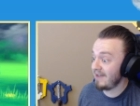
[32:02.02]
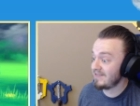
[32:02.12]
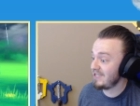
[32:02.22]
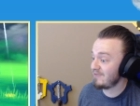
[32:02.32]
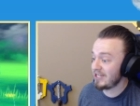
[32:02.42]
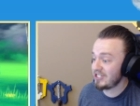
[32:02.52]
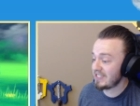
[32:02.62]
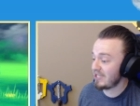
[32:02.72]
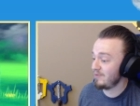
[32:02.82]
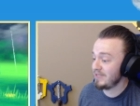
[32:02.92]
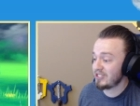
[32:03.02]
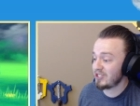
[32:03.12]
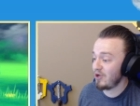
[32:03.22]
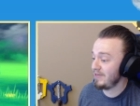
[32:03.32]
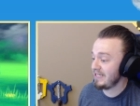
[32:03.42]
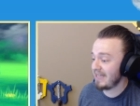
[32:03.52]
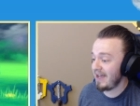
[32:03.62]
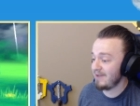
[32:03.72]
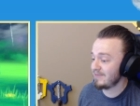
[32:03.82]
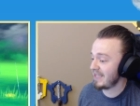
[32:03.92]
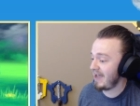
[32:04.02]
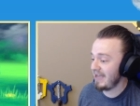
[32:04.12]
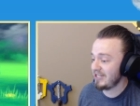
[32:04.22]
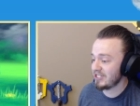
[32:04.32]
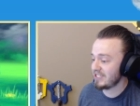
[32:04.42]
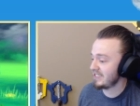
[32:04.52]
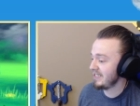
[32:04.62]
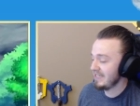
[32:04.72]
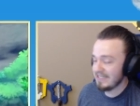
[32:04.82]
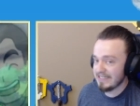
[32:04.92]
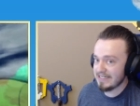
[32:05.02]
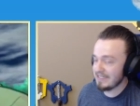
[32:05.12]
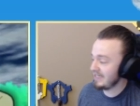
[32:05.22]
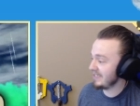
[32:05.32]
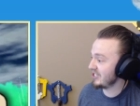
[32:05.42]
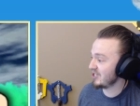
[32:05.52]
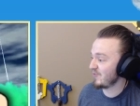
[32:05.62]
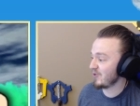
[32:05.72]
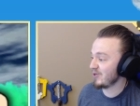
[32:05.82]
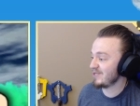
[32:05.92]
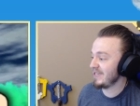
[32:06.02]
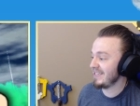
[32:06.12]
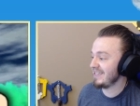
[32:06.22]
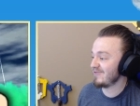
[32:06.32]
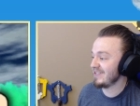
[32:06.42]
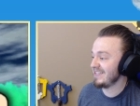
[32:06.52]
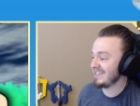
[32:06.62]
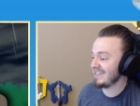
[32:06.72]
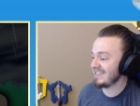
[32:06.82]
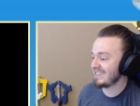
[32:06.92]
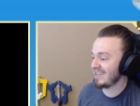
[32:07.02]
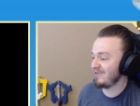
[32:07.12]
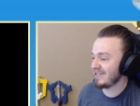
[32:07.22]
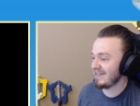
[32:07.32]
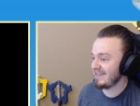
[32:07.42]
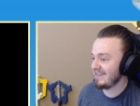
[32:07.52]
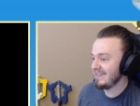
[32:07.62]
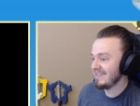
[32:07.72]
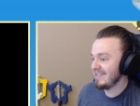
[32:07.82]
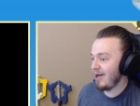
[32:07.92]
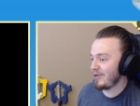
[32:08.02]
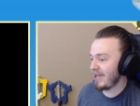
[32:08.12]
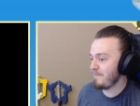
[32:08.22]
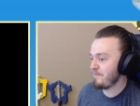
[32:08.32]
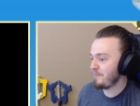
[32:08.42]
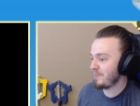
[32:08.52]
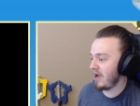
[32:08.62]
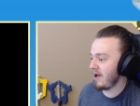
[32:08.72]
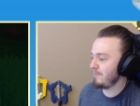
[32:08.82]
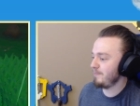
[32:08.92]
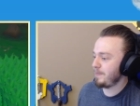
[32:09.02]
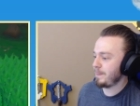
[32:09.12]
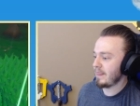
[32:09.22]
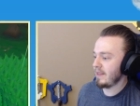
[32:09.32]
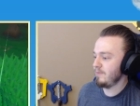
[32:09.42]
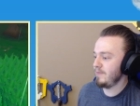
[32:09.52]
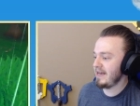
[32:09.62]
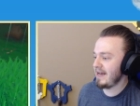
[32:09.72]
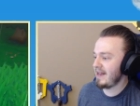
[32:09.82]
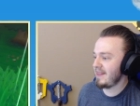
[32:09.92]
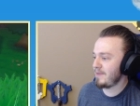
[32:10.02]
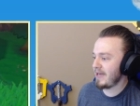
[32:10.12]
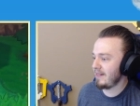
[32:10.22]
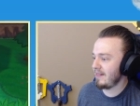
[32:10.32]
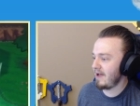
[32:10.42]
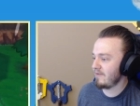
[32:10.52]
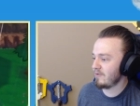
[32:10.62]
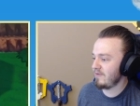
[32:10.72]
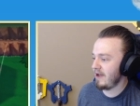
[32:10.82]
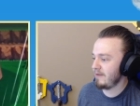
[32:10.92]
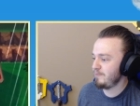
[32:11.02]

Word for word: seen Regis kill me so many times that I just... Oh, it just worries me. It really does. Oh, God. Okay. All right. Made it out of that battle alive. We're fine.